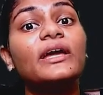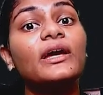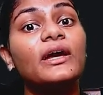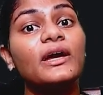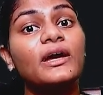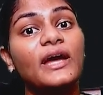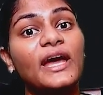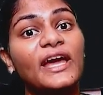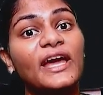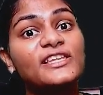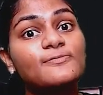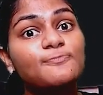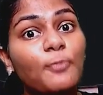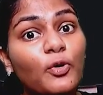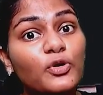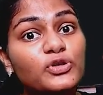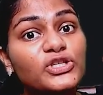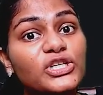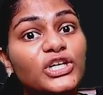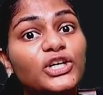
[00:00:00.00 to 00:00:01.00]

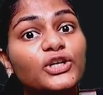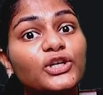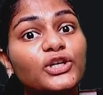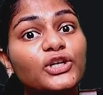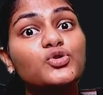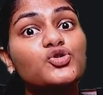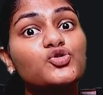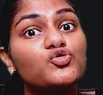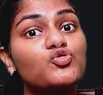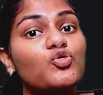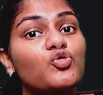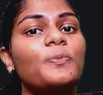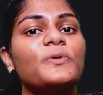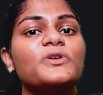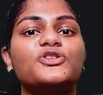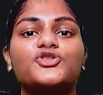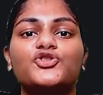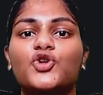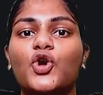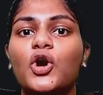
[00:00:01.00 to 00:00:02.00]
exposing it to super
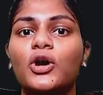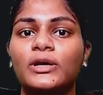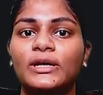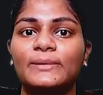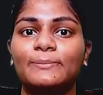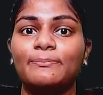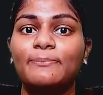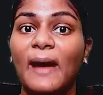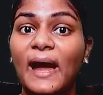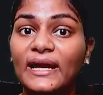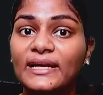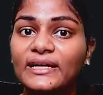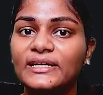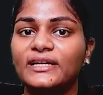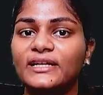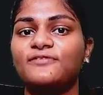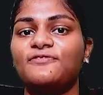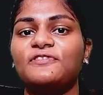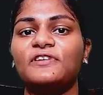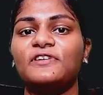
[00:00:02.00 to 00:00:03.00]
strong magnetic
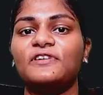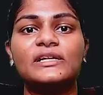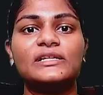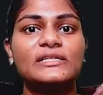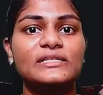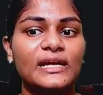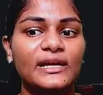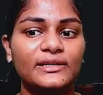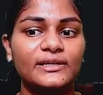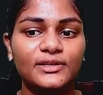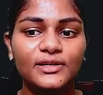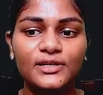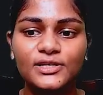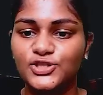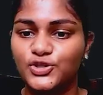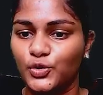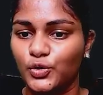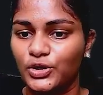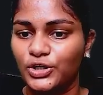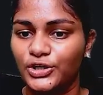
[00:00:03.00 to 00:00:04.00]
field inside the
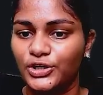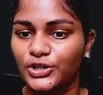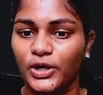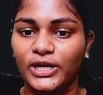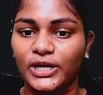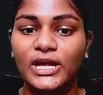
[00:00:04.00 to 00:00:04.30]
solenoid.